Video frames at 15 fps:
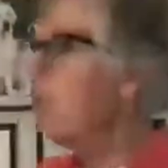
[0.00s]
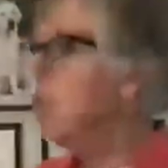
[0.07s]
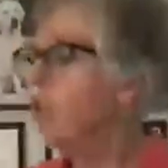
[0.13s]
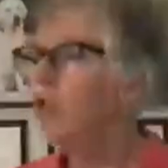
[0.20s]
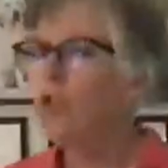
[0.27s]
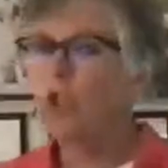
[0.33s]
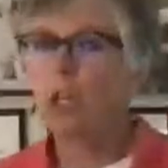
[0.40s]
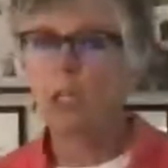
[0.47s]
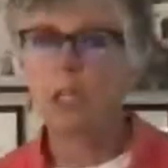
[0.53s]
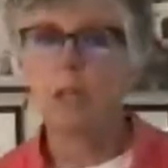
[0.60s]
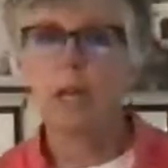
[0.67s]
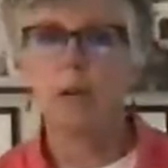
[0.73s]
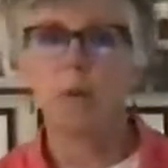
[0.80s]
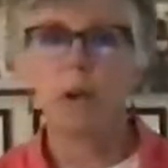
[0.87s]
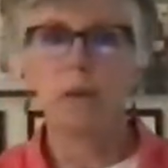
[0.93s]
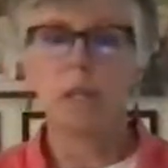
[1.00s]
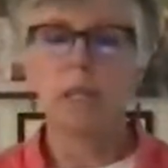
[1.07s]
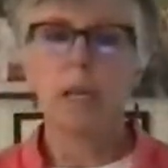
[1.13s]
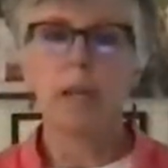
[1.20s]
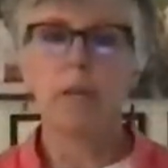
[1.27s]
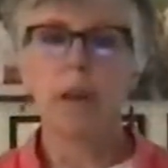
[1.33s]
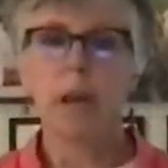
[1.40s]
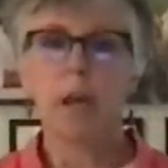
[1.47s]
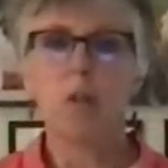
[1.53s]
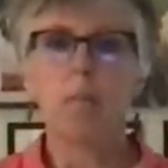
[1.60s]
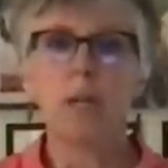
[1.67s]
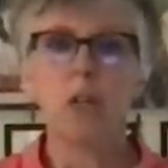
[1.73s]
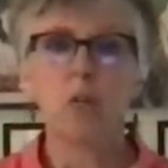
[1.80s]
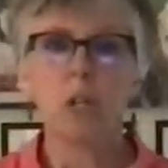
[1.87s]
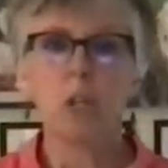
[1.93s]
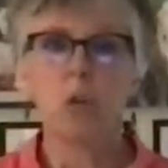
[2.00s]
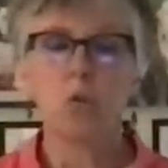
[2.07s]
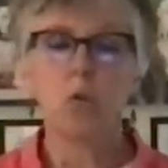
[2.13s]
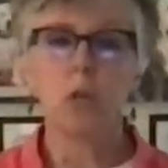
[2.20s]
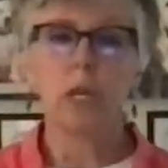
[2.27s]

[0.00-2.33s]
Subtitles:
so just like what I was saying, elementary school